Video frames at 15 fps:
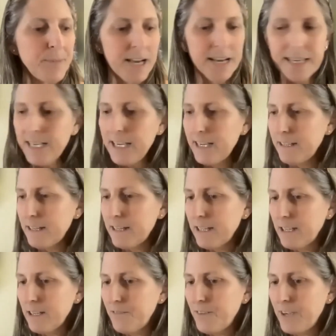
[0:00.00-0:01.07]
I can't
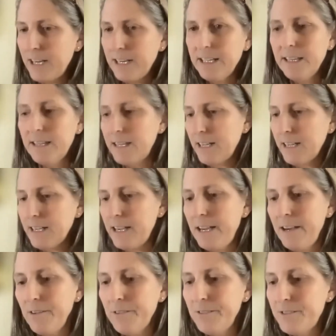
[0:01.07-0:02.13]
think of anything
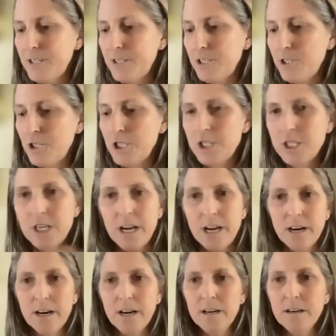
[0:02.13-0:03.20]
else to
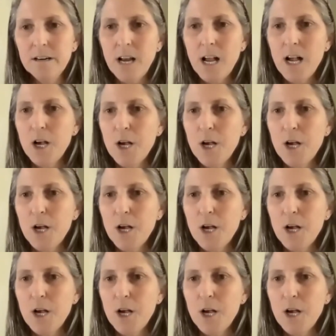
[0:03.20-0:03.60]
share.